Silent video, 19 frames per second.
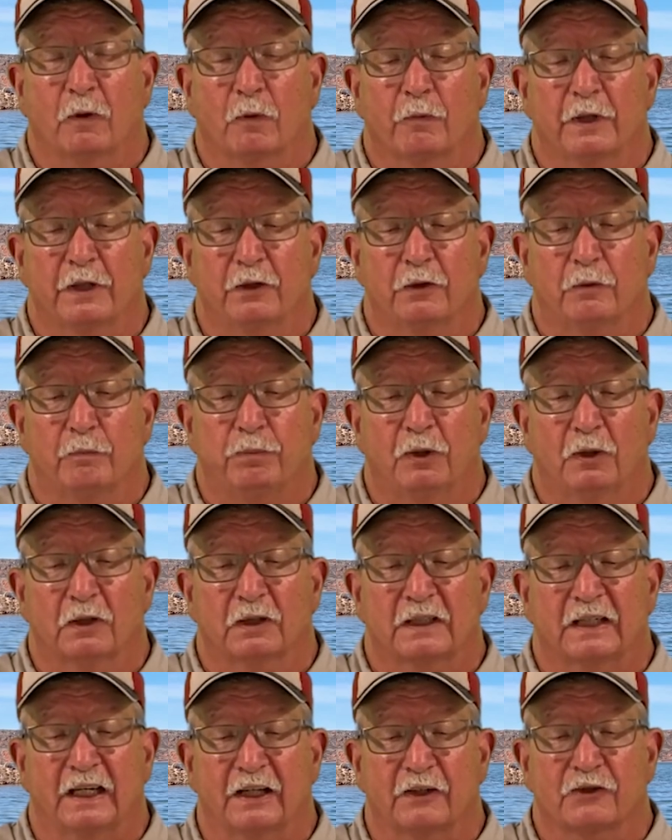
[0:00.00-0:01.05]
we do a pull
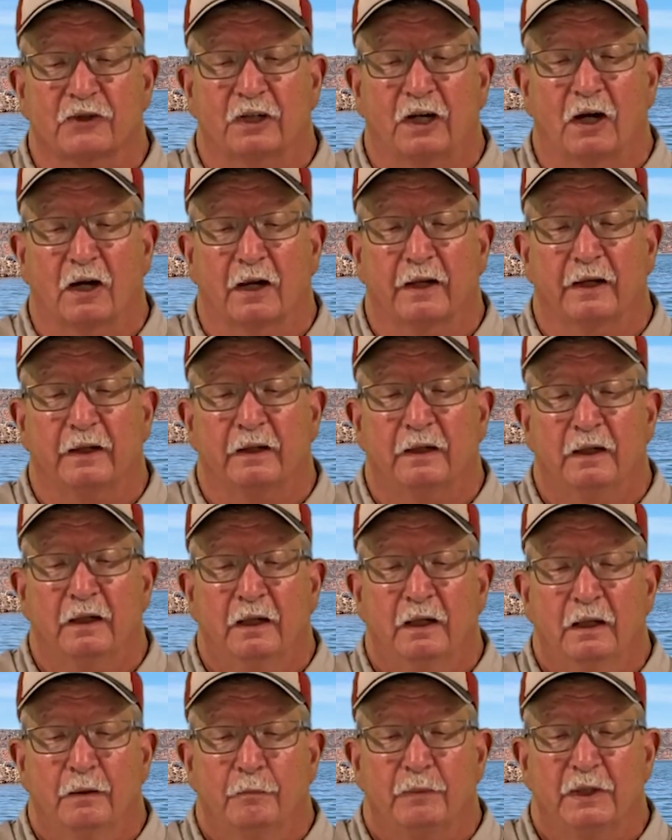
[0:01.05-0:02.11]
test on it,
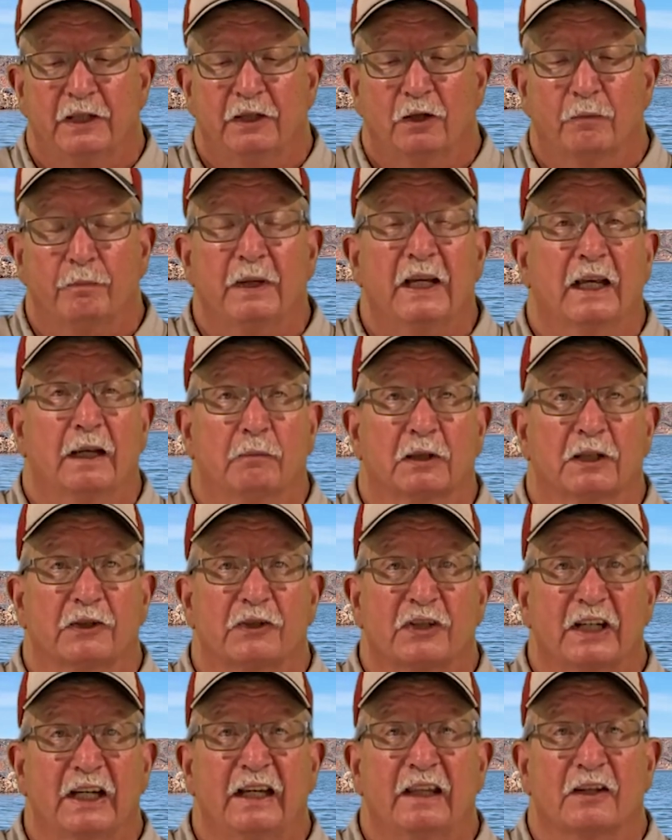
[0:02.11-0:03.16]
but you'll be able to
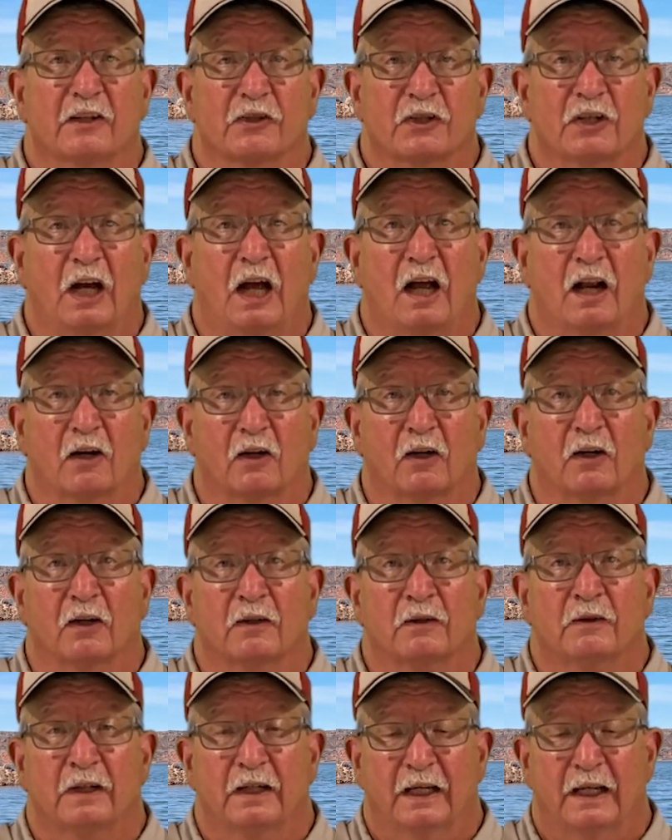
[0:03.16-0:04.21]
see the solder
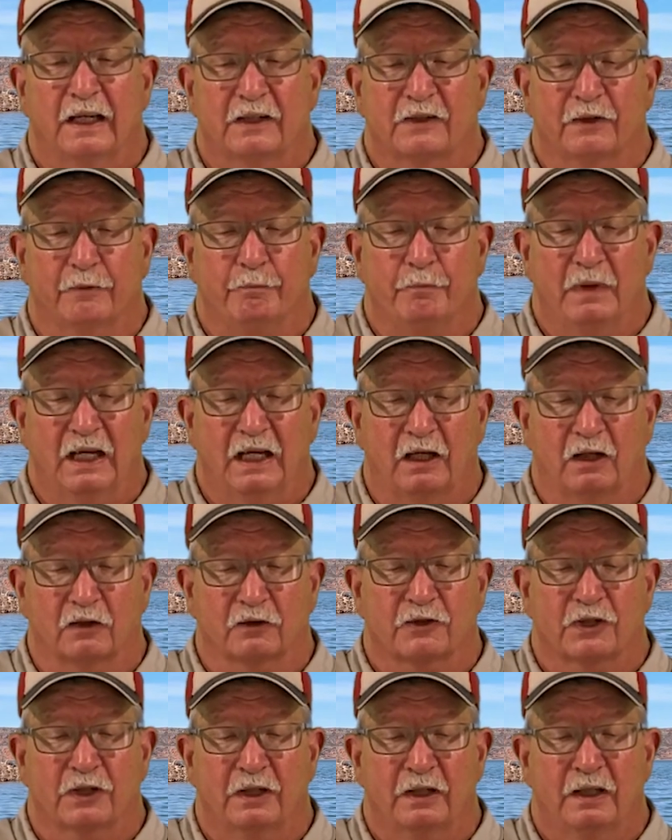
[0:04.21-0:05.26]
as it
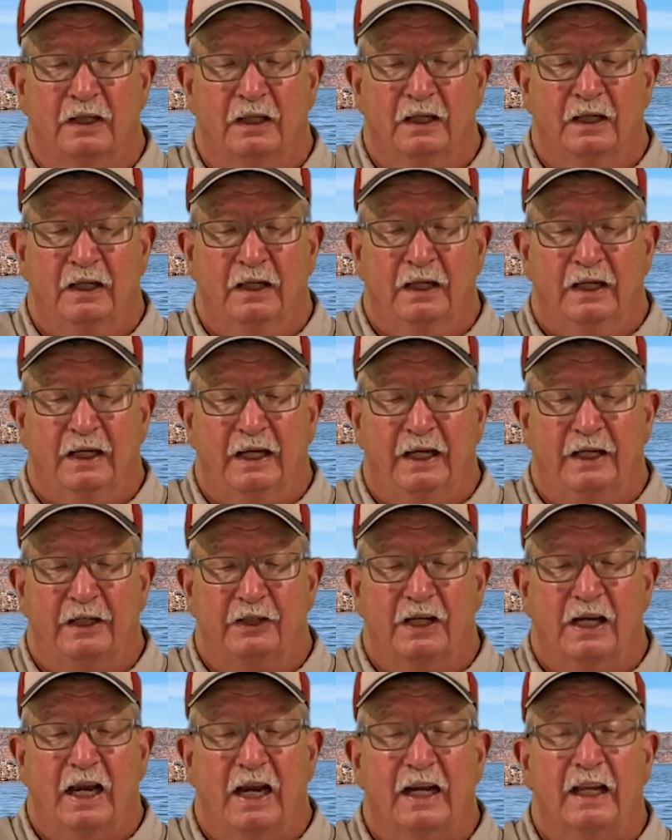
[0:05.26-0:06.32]
melts. And you
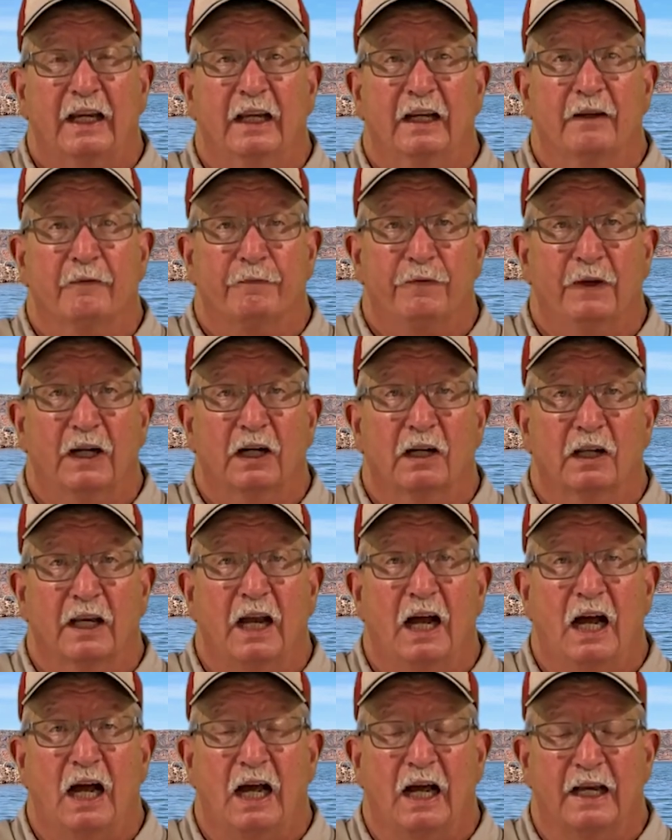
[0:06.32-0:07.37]
got to get it fairly
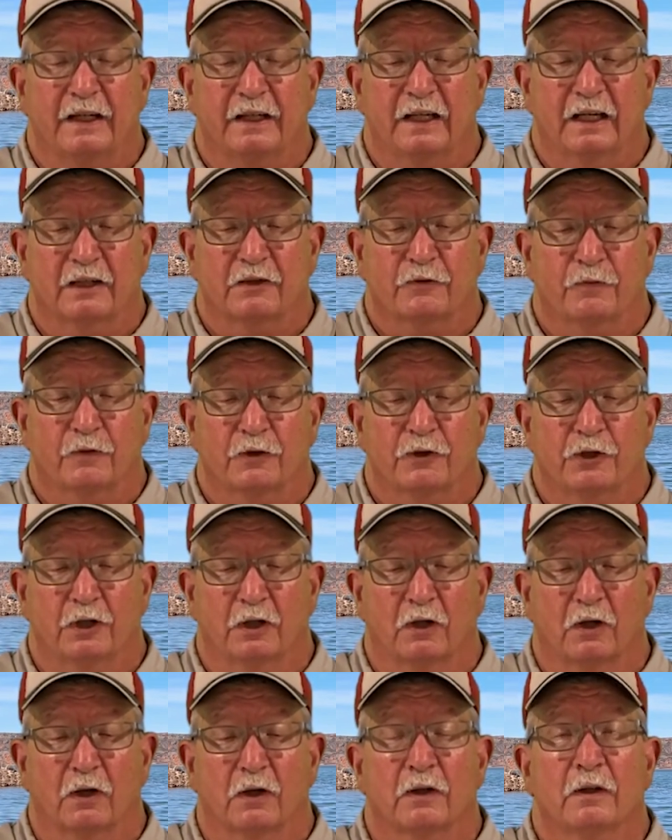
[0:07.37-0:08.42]
hot, that's for
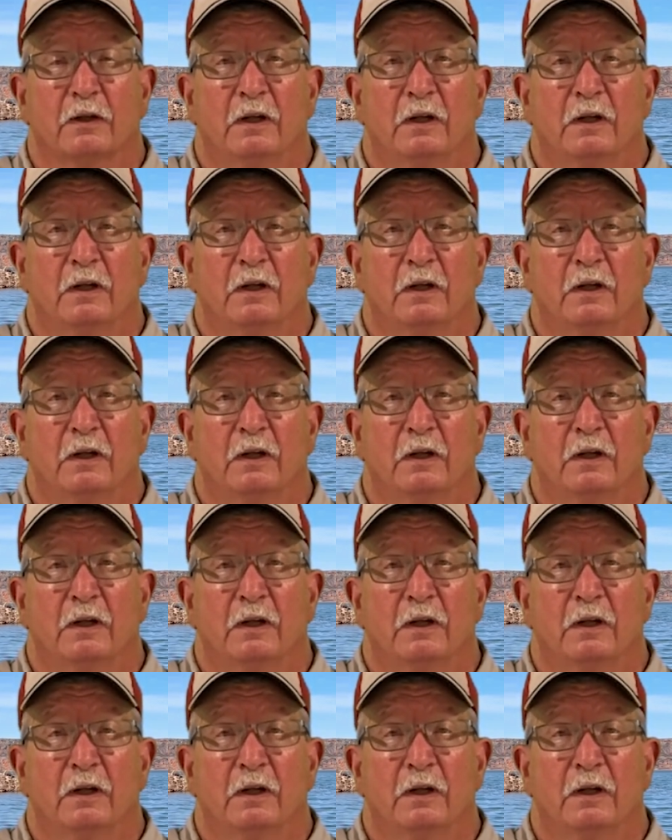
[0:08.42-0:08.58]
sure.